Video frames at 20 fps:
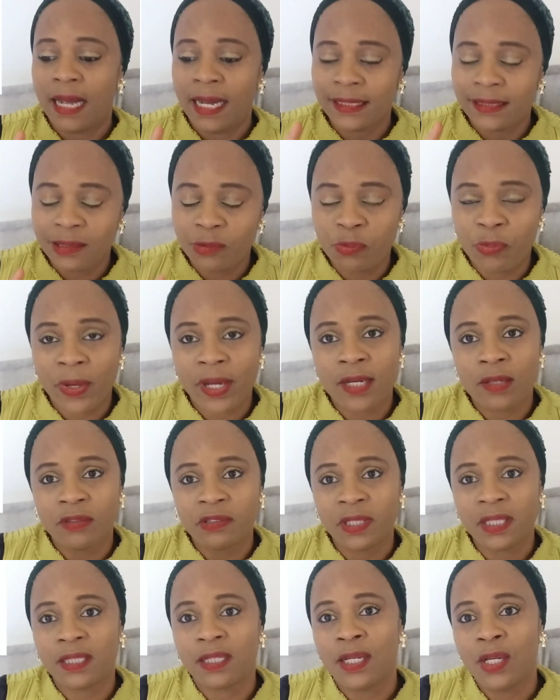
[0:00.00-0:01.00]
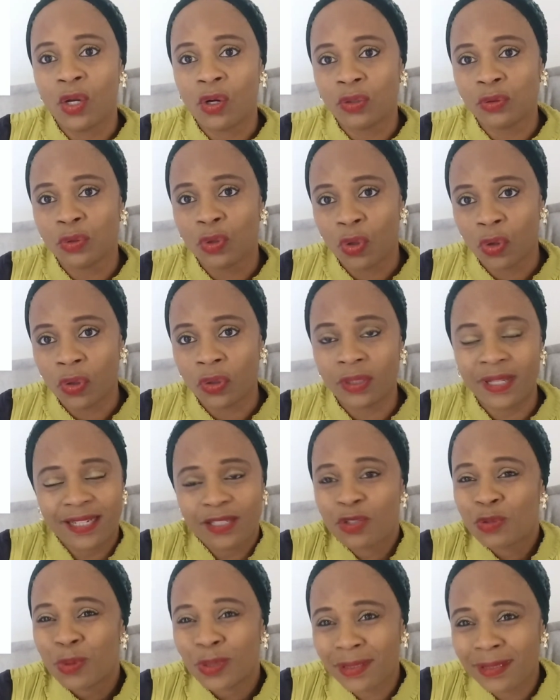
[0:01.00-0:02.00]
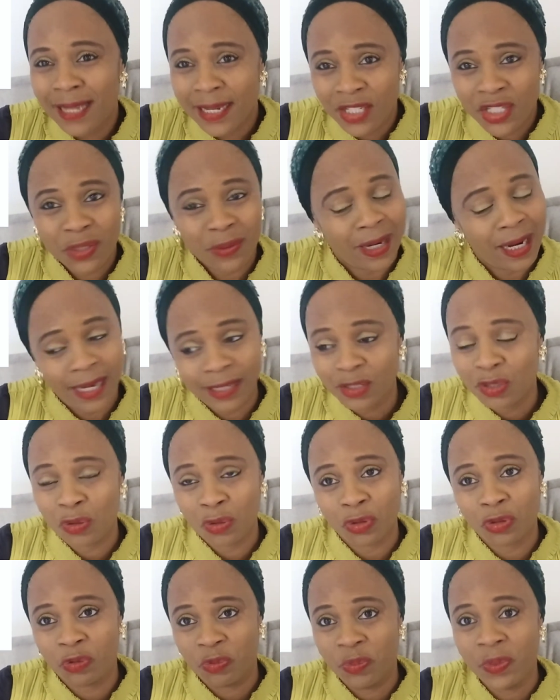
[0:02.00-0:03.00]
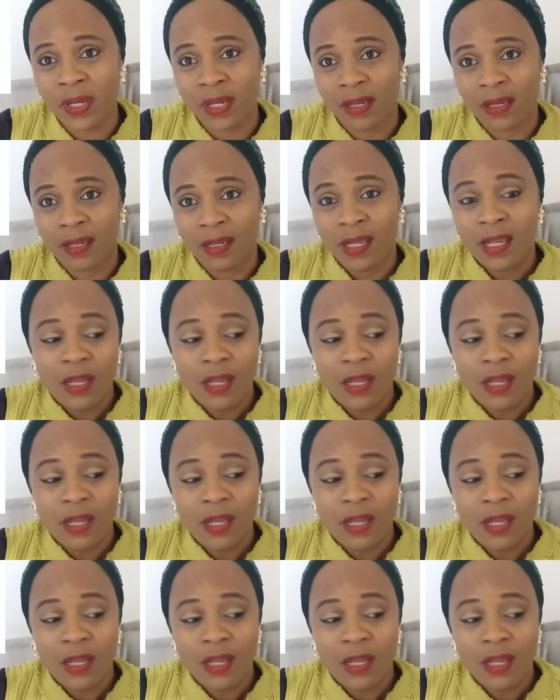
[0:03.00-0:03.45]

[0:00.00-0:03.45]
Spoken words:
I depend greatly on God. That's what Nigeria has taught me.